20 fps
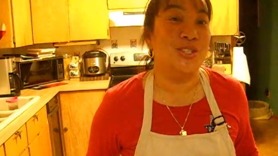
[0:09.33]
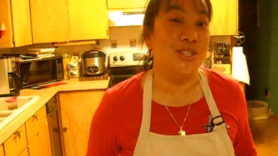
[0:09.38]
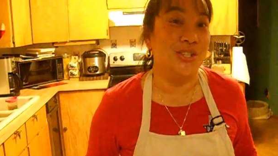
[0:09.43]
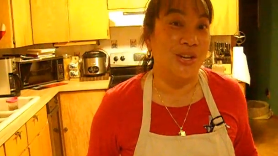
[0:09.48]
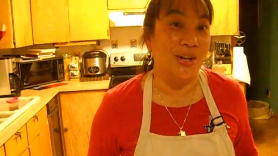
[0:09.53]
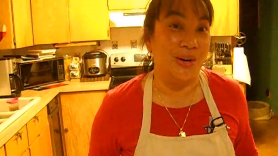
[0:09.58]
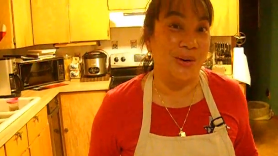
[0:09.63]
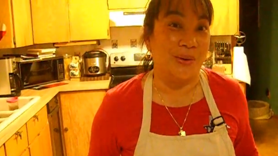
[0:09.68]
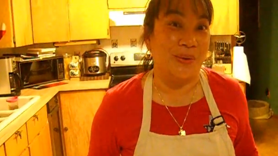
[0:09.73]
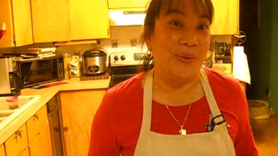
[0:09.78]

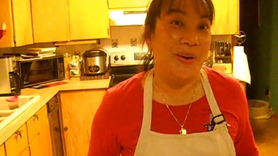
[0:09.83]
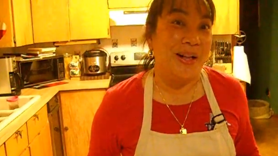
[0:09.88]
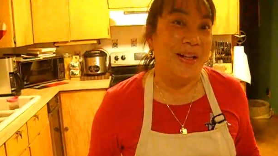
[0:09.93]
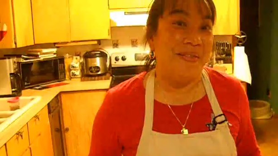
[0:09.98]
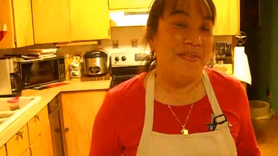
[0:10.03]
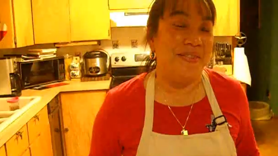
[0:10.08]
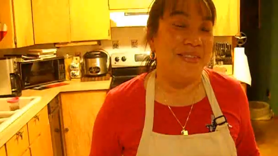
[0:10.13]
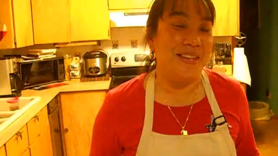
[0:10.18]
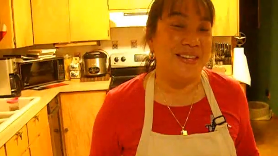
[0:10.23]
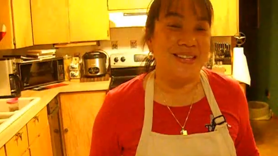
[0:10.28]
So,
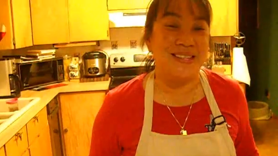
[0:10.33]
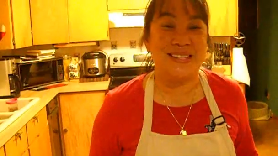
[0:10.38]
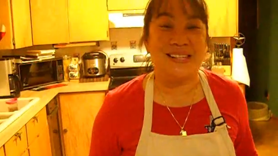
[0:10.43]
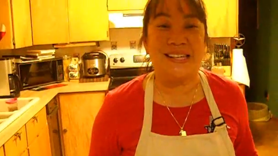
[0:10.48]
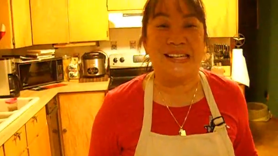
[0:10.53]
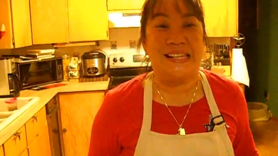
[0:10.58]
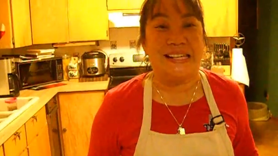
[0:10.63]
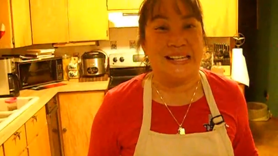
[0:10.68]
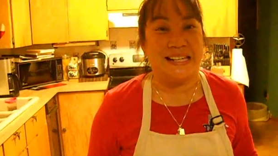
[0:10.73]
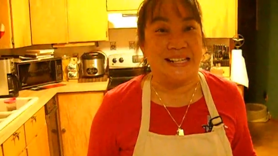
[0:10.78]
this
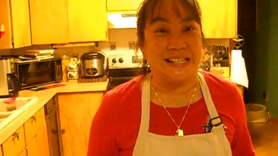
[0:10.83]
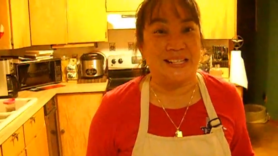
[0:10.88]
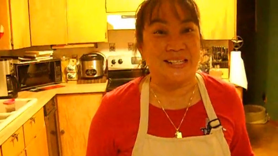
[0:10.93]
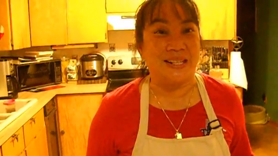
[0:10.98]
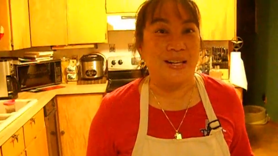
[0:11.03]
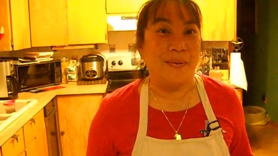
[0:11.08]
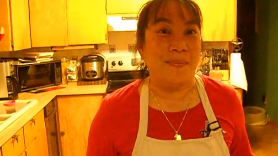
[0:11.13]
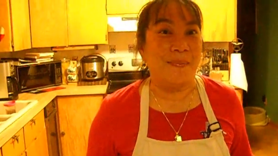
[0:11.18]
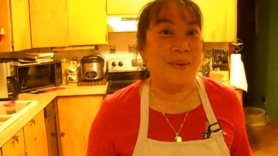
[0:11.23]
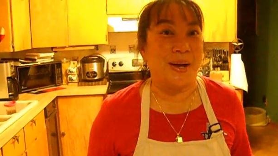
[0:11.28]
is
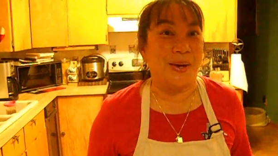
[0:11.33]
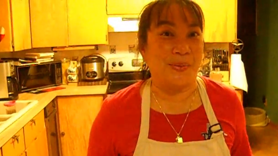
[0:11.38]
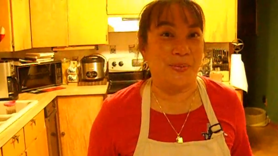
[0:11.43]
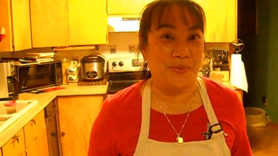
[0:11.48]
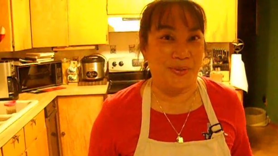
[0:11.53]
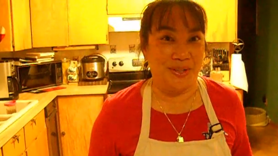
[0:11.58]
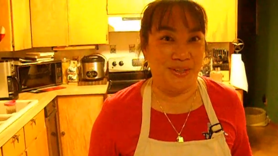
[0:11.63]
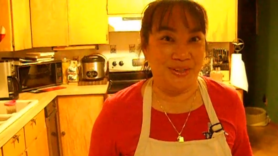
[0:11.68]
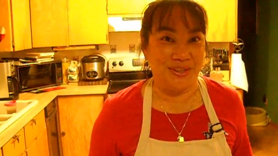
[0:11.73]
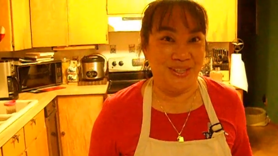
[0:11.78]
my
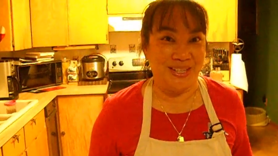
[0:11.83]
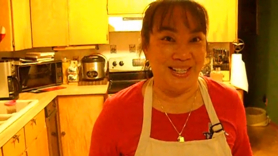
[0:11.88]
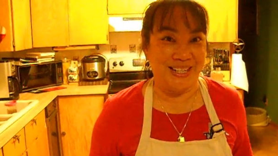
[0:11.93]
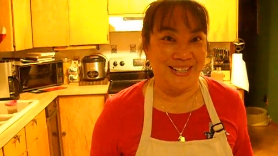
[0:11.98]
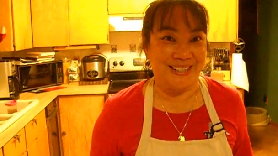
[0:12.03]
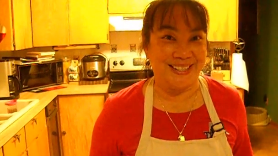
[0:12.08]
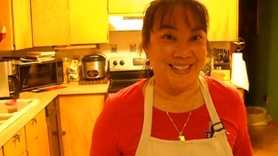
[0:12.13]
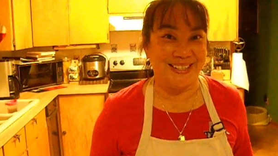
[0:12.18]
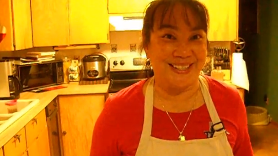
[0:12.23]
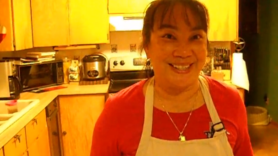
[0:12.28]
Real
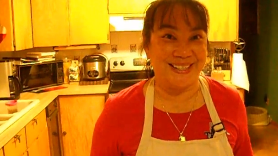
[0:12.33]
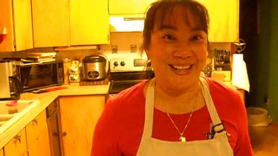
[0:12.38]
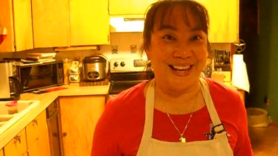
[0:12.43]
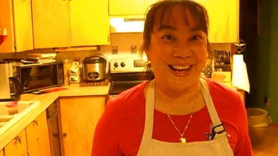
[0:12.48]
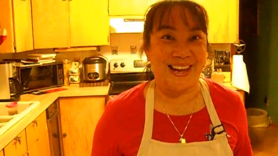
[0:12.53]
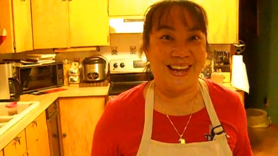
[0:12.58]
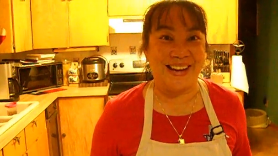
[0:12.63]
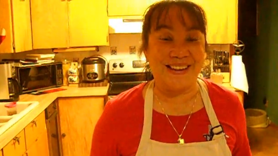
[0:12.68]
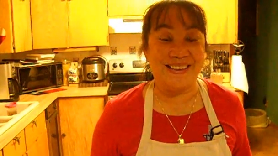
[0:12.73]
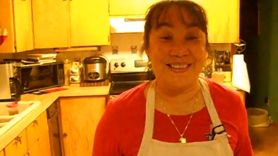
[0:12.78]
Texas
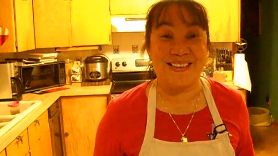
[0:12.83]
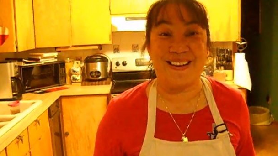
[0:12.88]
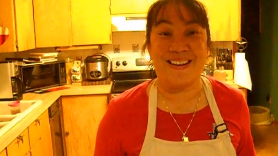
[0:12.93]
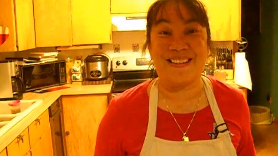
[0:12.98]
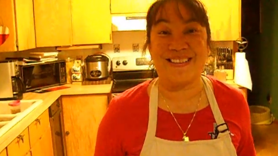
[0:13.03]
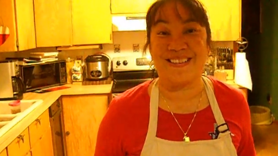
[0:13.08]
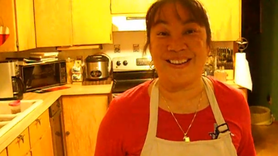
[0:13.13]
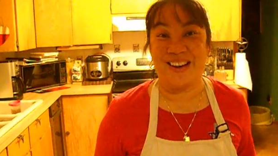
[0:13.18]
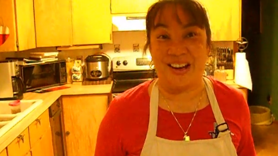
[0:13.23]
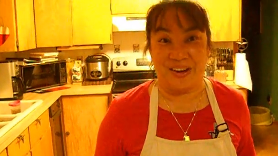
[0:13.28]

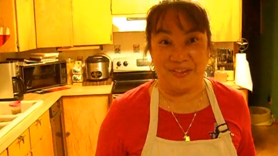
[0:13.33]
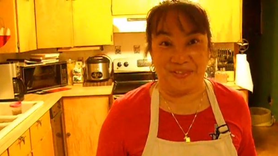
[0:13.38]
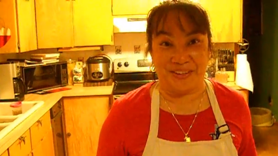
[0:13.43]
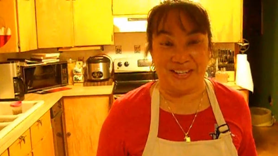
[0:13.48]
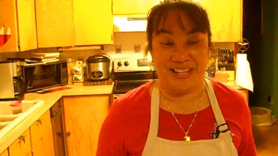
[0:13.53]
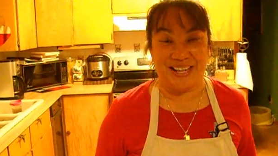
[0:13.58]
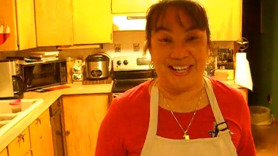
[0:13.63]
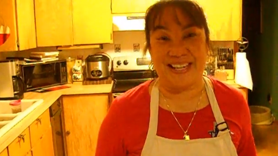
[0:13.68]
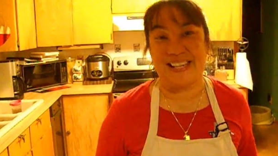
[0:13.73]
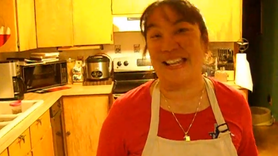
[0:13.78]
Eggnog Coffee
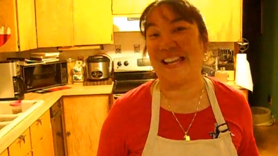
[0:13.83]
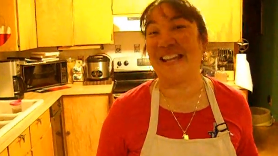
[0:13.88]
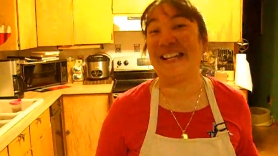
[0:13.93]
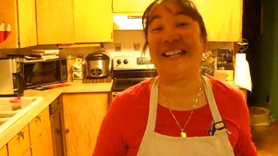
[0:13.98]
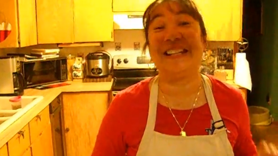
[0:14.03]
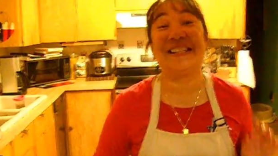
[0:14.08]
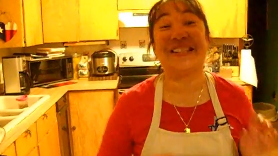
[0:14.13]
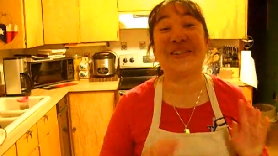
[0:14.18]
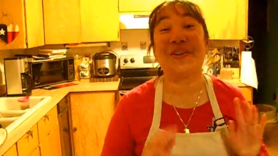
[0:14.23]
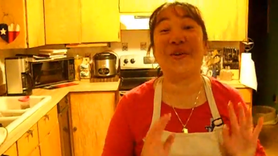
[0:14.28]
Cake, and
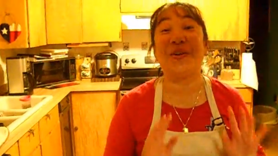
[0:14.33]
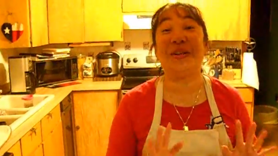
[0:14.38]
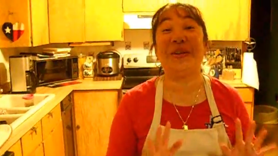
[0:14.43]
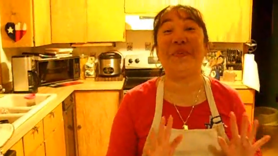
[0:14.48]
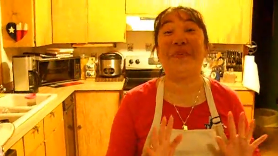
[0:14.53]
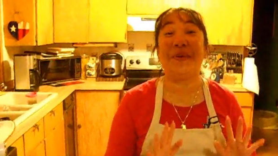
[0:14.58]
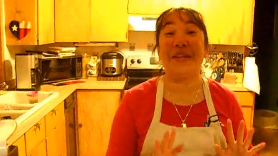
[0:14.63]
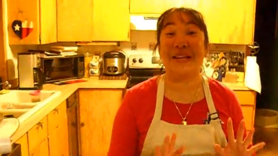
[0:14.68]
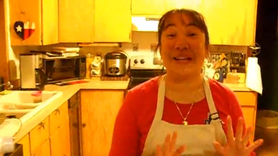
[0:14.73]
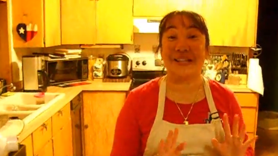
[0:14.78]
it's going to
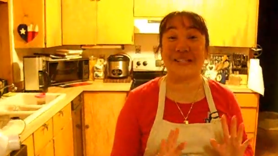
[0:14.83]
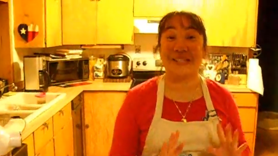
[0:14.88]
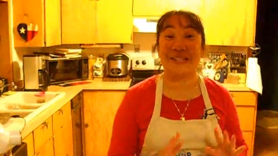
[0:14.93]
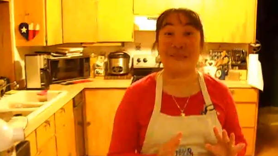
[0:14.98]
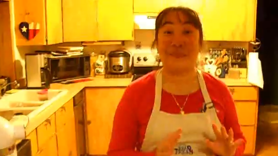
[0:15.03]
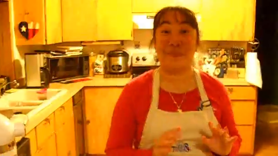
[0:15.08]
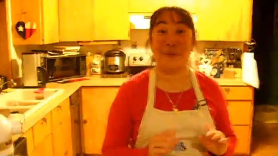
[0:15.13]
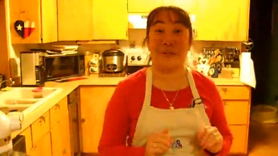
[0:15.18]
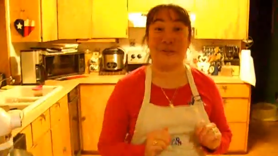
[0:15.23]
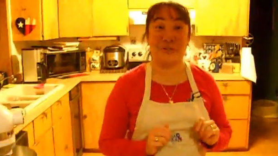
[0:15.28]
be a
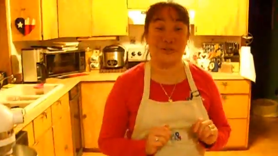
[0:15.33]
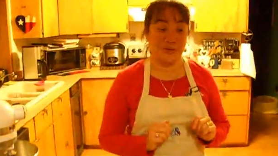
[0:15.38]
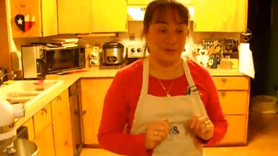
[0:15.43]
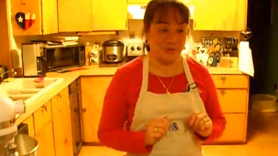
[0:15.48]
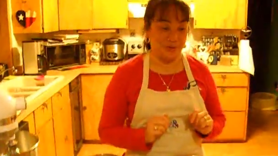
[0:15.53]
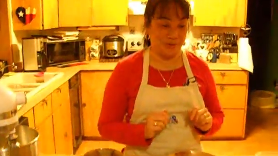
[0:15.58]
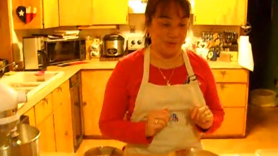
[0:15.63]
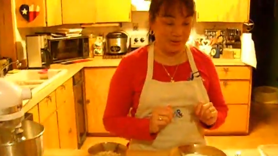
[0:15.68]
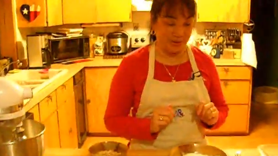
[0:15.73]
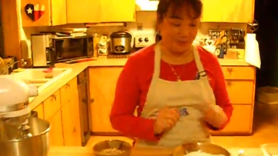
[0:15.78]
special
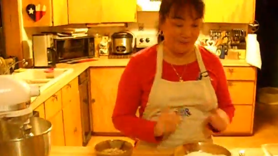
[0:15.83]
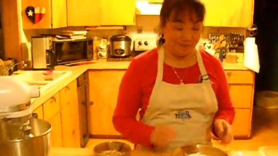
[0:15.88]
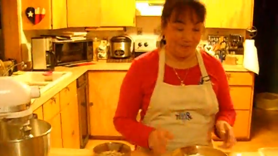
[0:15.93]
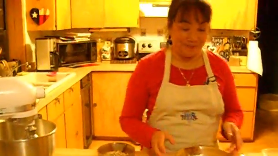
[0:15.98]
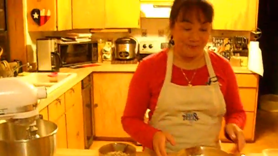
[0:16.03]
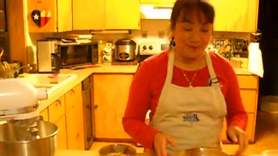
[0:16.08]
treat.